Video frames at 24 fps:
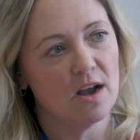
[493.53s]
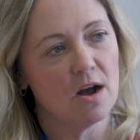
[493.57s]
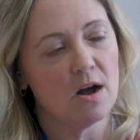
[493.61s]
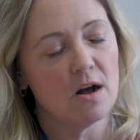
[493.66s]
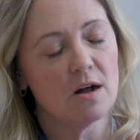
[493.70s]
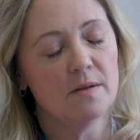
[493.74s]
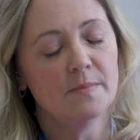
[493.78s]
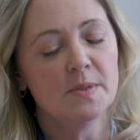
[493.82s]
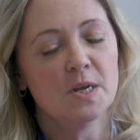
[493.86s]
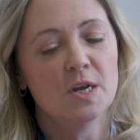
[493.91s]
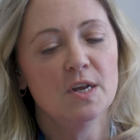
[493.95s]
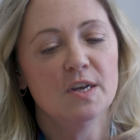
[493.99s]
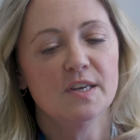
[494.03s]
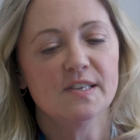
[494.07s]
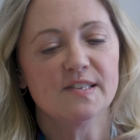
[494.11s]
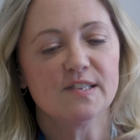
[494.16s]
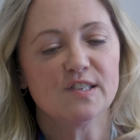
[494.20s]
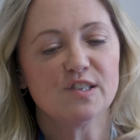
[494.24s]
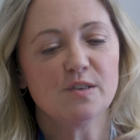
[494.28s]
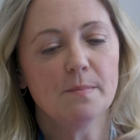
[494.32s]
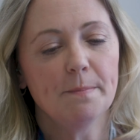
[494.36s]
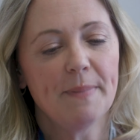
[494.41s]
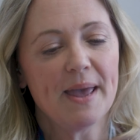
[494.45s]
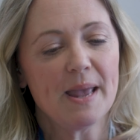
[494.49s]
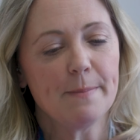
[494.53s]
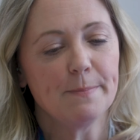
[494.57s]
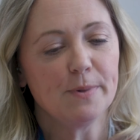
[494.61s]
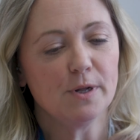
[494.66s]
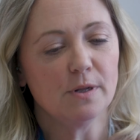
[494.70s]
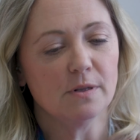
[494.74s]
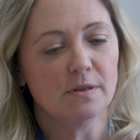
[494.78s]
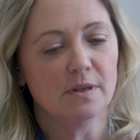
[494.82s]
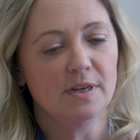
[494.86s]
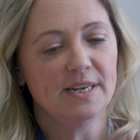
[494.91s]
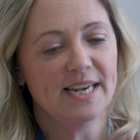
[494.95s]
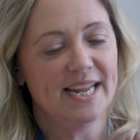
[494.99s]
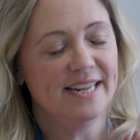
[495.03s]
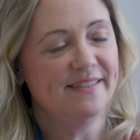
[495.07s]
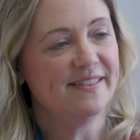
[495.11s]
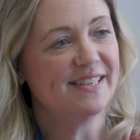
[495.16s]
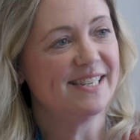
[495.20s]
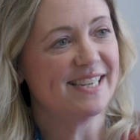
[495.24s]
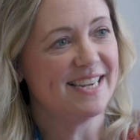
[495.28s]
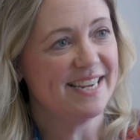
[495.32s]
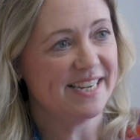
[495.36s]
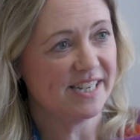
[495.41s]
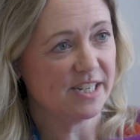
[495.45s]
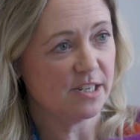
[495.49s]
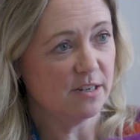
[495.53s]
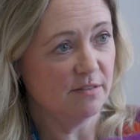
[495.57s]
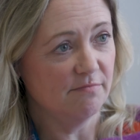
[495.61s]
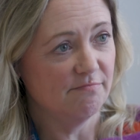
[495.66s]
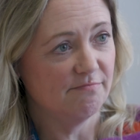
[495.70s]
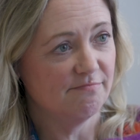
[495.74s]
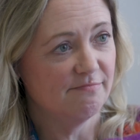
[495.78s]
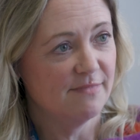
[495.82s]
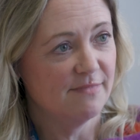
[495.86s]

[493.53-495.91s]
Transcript: are. So some people need the data.